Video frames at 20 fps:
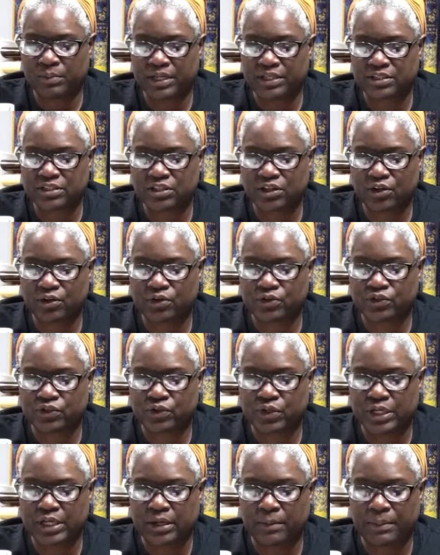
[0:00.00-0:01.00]
my
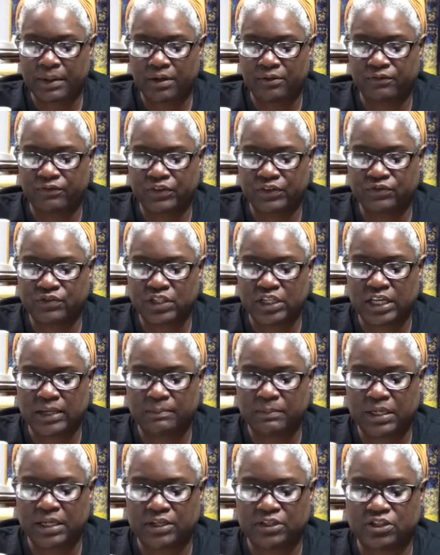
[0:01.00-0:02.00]
serger in about
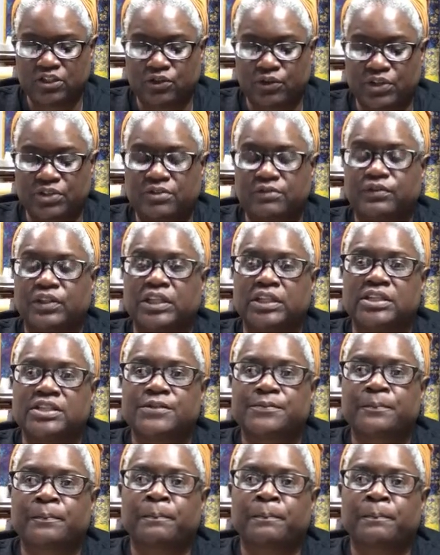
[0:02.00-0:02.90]
15 minutes start to finish.